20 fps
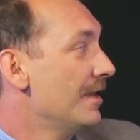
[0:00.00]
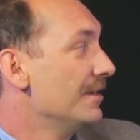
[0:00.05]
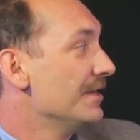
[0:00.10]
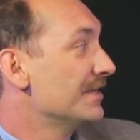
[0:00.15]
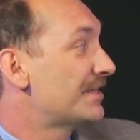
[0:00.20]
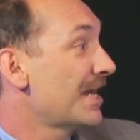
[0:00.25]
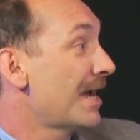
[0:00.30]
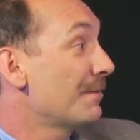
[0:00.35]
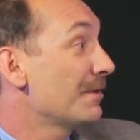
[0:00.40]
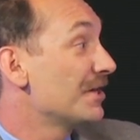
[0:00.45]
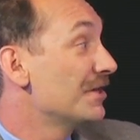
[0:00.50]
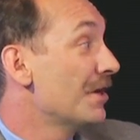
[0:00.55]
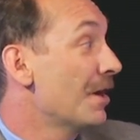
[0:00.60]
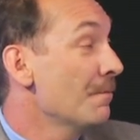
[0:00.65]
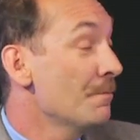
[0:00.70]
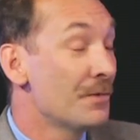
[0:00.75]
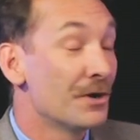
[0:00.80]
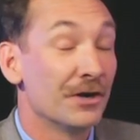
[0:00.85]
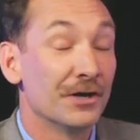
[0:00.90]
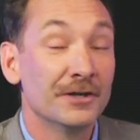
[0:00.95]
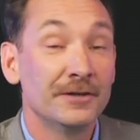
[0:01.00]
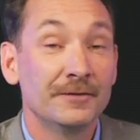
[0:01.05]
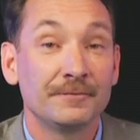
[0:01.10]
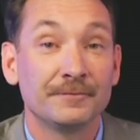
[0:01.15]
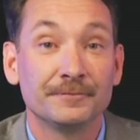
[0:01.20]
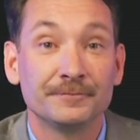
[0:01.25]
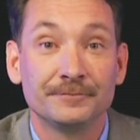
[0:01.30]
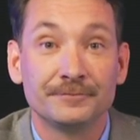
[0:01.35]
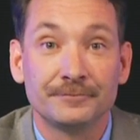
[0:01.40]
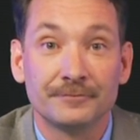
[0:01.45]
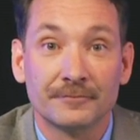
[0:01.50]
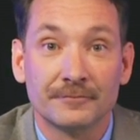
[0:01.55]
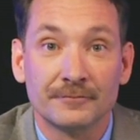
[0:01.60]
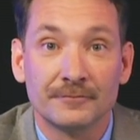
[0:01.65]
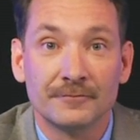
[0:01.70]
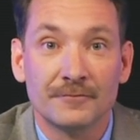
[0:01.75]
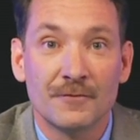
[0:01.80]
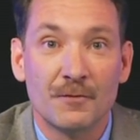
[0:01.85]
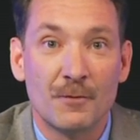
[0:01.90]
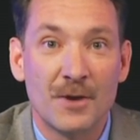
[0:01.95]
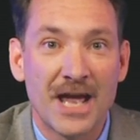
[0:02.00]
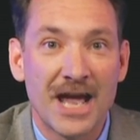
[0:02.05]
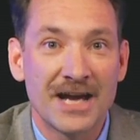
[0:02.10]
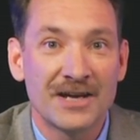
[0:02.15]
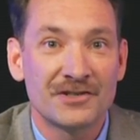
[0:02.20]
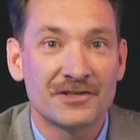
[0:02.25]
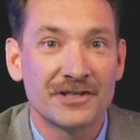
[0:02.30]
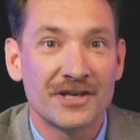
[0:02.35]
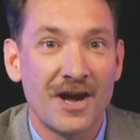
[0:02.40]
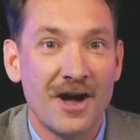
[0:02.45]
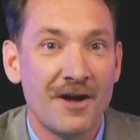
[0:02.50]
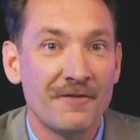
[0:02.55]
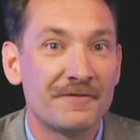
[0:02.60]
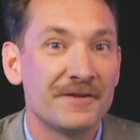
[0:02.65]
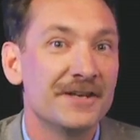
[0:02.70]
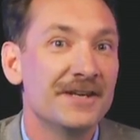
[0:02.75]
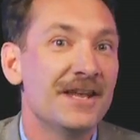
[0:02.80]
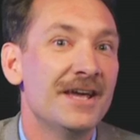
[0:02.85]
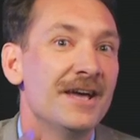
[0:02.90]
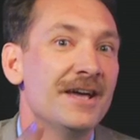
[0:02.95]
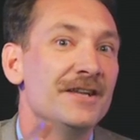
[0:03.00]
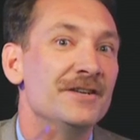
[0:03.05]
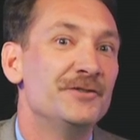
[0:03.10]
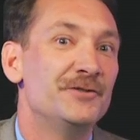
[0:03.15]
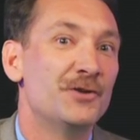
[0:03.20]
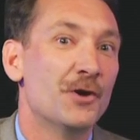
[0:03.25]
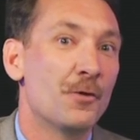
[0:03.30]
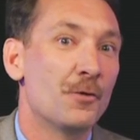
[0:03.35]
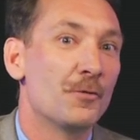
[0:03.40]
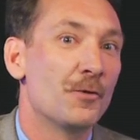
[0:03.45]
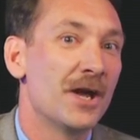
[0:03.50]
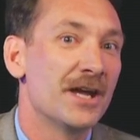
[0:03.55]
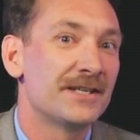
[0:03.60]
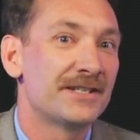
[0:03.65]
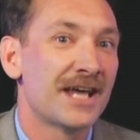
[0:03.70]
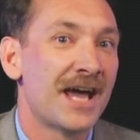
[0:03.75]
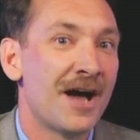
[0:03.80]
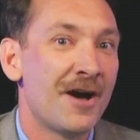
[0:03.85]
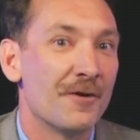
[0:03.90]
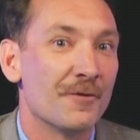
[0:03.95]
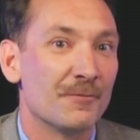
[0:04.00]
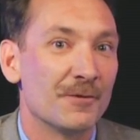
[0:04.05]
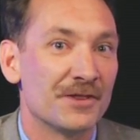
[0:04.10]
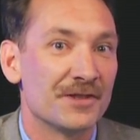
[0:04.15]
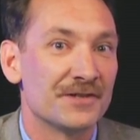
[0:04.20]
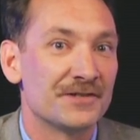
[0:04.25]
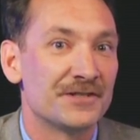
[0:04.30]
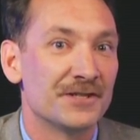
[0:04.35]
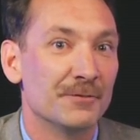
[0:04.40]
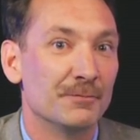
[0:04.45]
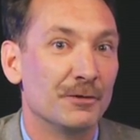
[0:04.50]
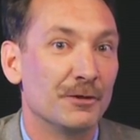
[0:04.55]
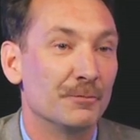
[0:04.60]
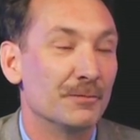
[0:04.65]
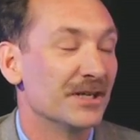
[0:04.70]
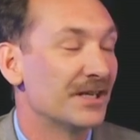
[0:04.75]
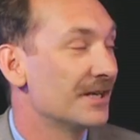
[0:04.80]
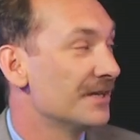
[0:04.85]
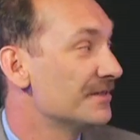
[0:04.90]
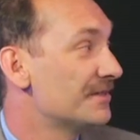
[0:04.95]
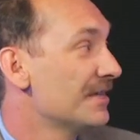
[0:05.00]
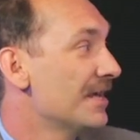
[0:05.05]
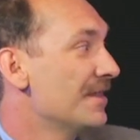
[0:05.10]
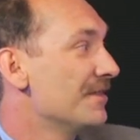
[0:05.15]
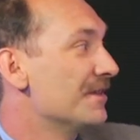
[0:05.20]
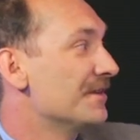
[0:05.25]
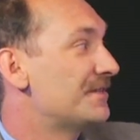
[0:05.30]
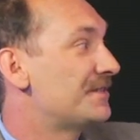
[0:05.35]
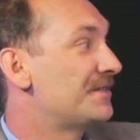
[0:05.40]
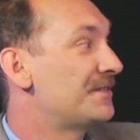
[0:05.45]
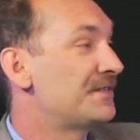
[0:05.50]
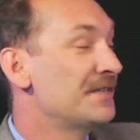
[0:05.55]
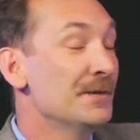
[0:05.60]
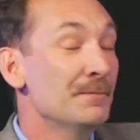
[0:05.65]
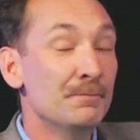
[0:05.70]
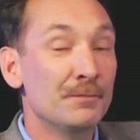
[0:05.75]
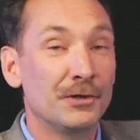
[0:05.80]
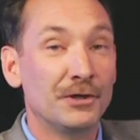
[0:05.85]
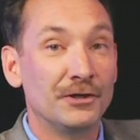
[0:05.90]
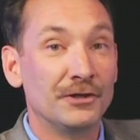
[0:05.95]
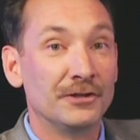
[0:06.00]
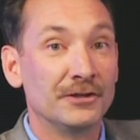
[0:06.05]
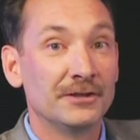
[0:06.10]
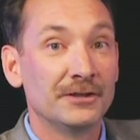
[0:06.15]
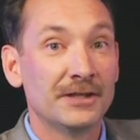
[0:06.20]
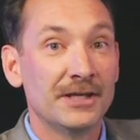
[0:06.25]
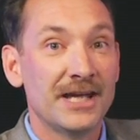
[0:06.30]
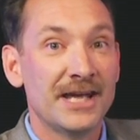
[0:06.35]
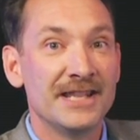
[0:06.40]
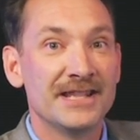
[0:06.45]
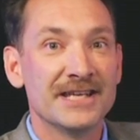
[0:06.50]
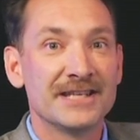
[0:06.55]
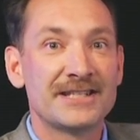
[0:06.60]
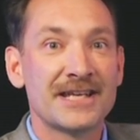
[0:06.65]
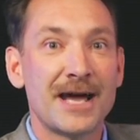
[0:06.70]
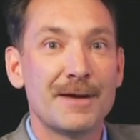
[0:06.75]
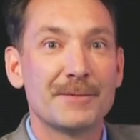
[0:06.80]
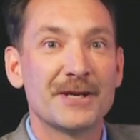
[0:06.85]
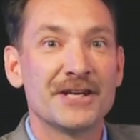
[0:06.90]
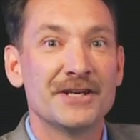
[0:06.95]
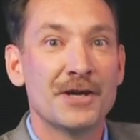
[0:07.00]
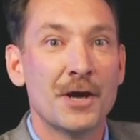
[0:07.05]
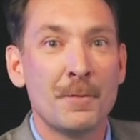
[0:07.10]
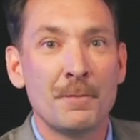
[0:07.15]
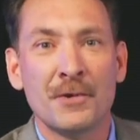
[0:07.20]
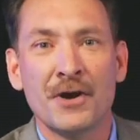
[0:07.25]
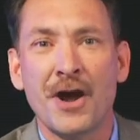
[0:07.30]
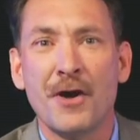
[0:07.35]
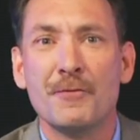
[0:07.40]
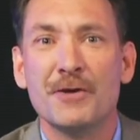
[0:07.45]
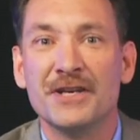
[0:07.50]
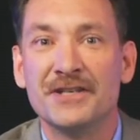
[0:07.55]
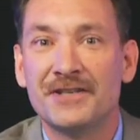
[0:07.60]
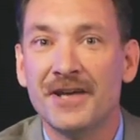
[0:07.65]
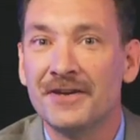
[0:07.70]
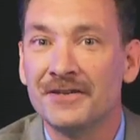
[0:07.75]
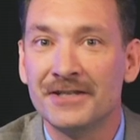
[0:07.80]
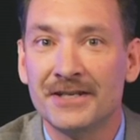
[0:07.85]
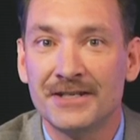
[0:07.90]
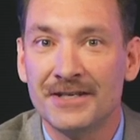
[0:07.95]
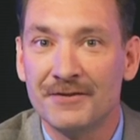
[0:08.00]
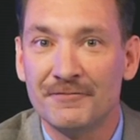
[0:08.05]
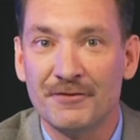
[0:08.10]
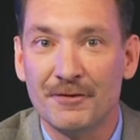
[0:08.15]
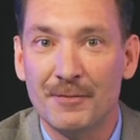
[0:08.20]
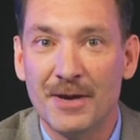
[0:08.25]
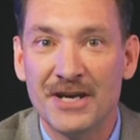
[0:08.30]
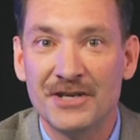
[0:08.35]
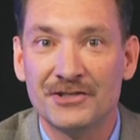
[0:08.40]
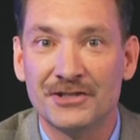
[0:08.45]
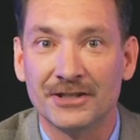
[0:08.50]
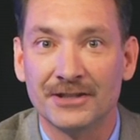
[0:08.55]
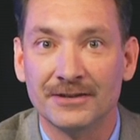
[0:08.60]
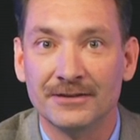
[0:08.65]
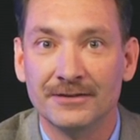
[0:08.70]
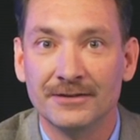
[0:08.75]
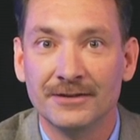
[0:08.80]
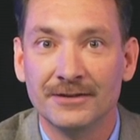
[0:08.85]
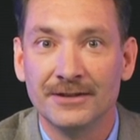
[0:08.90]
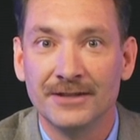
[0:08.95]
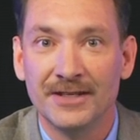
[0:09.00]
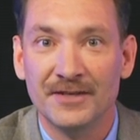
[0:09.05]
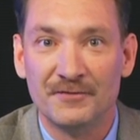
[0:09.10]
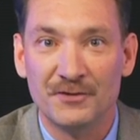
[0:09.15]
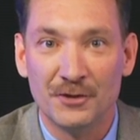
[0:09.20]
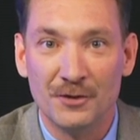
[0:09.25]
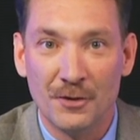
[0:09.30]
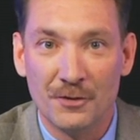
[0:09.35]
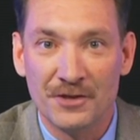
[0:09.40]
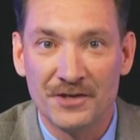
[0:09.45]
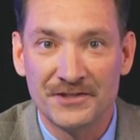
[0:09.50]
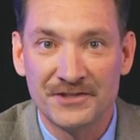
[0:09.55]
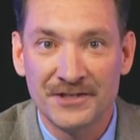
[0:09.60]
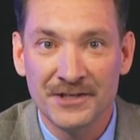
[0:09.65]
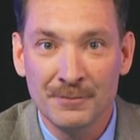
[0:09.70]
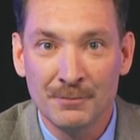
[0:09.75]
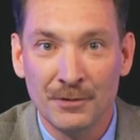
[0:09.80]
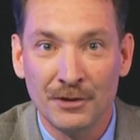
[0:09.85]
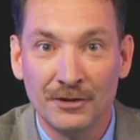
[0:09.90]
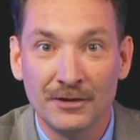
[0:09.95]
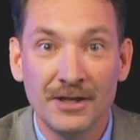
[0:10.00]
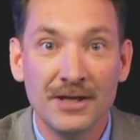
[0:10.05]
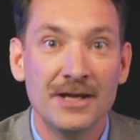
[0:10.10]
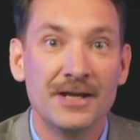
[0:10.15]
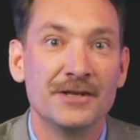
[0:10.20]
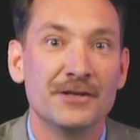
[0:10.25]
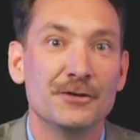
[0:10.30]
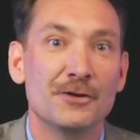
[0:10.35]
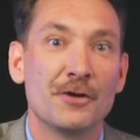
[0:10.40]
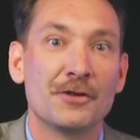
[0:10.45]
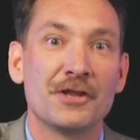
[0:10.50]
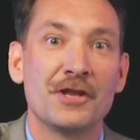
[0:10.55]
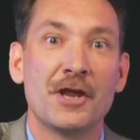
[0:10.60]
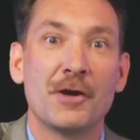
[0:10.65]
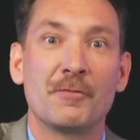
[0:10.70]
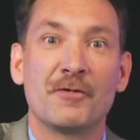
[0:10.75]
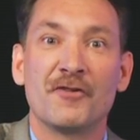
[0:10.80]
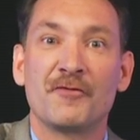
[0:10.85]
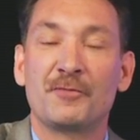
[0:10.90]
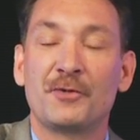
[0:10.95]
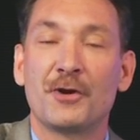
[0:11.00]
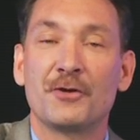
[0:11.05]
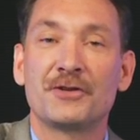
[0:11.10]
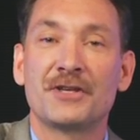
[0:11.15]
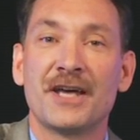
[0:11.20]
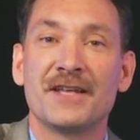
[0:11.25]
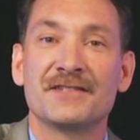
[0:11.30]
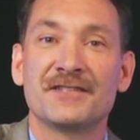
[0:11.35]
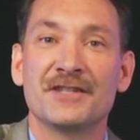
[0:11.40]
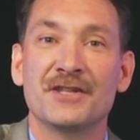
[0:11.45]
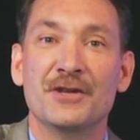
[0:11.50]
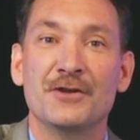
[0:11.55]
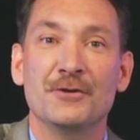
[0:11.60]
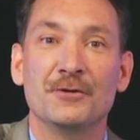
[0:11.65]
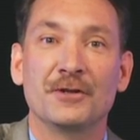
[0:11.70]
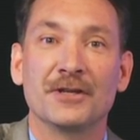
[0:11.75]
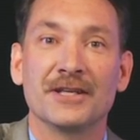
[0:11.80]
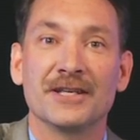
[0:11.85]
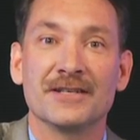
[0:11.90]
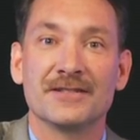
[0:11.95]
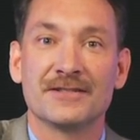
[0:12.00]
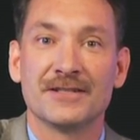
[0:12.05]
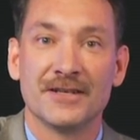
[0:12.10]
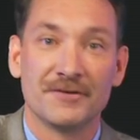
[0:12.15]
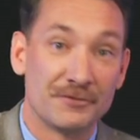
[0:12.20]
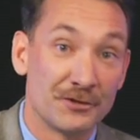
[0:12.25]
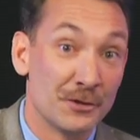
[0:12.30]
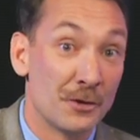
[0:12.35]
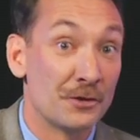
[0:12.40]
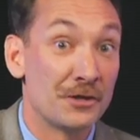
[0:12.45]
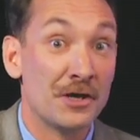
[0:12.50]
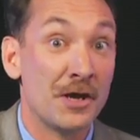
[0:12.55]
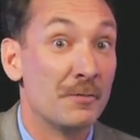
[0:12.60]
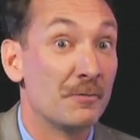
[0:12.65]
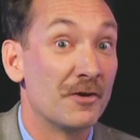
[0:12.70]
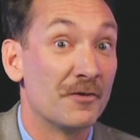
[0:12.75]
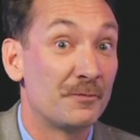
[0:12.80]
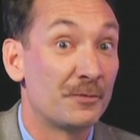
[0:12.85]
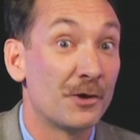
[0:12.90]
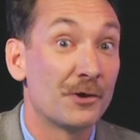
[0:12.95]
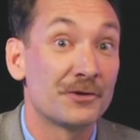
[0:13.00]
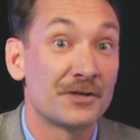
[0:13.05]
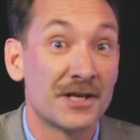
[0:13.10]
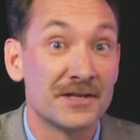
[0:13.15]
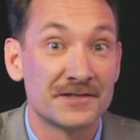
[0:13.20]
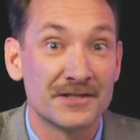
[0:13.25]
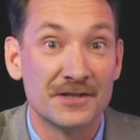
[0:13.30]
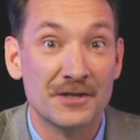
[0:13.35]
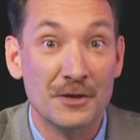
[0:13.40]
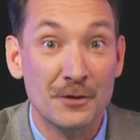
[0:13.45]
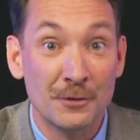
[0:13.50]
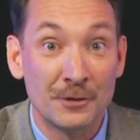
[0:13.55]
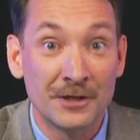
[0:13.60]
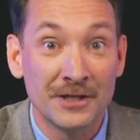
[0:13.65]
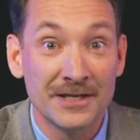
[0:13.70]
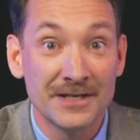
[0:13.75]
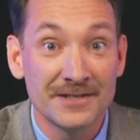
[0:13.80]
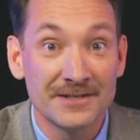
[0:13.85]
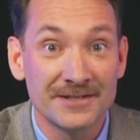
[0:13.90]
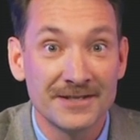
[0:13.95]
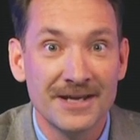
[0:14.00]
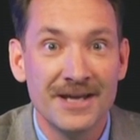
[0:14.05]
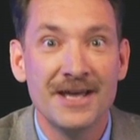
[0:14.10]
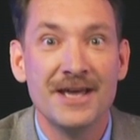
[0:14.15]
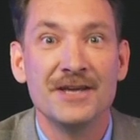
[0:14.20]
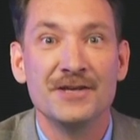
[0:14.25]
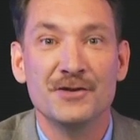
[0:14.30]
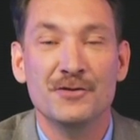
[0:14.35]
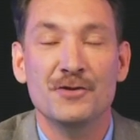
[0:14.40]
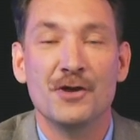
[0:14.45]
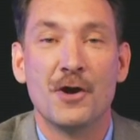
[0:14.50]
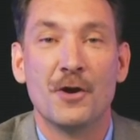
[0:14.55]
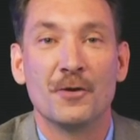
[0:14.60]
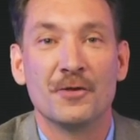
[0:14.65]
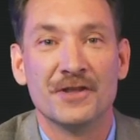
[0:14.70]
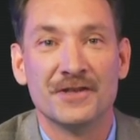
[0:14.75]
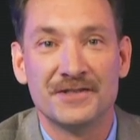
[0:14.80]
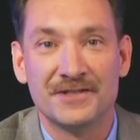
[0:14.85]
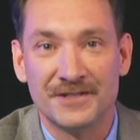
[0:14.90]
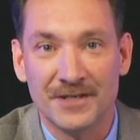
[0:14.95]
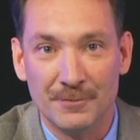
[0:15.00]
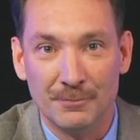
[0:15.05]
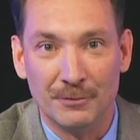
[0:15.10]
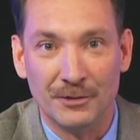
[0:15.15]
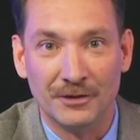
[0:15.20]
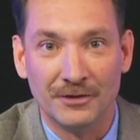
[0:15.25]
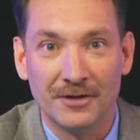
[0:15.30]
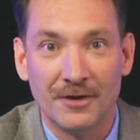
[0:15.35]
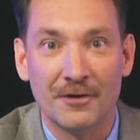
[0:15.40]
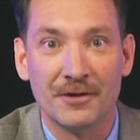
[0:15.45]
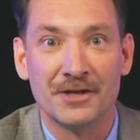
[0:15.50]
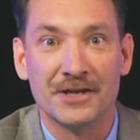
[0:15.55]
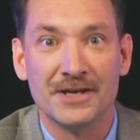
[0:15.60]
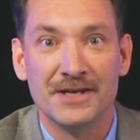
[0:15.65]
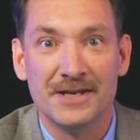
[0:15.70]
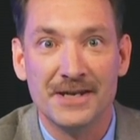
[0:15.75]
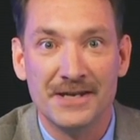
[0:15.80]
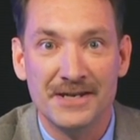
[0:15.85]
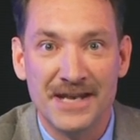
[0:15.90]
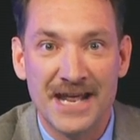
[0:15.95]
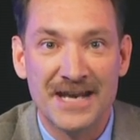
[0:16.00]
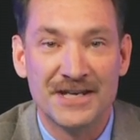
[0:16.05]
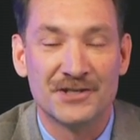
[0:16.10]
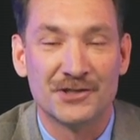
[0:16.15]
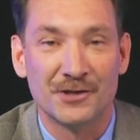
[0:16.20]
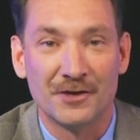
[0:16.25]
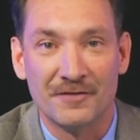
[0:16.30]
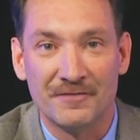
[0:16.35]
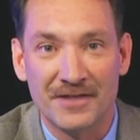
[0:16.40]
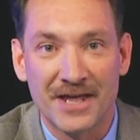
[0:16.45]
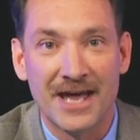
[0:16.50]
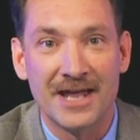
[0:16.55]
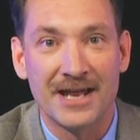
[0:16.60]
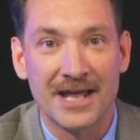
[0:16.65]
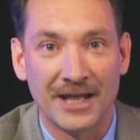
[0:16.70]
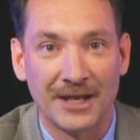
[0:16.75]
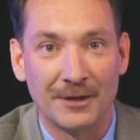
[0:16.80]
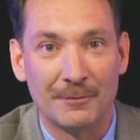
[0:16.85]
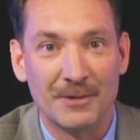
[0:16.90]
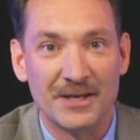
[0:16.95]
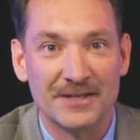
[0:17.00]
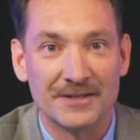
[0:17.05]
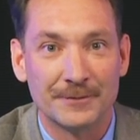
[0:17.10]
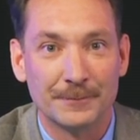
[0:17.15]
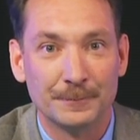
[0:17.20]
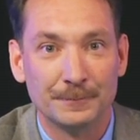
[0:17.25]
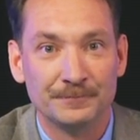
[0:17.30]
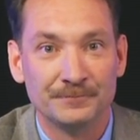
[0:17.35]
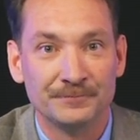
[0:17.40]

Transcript: The atomic number we actually often don't write down with a symbol because the symbol and the atomic number are redundant information. If you know the symbol, you know the number of protons in the nucleus. If you know the number of protons in the nucleus, you know the symbol or the nature of that element.